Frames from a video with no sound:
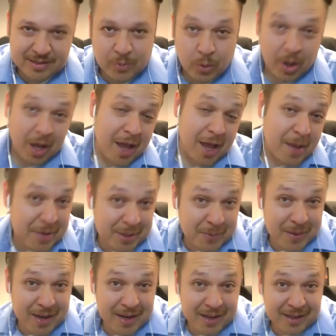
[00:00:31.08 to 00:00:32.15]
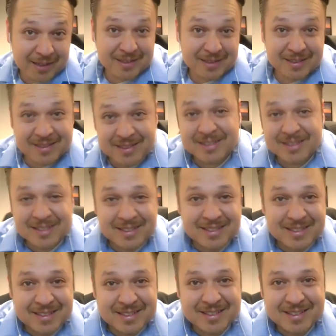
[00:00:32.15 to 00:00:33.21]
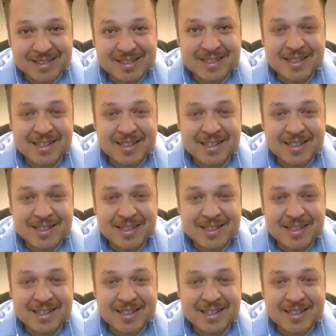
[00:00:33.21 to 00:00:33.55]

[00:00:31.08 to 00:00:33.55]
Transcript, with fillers: Well, I am Hispanic. Heritage. Yeah, yeah. Heritage, yeah.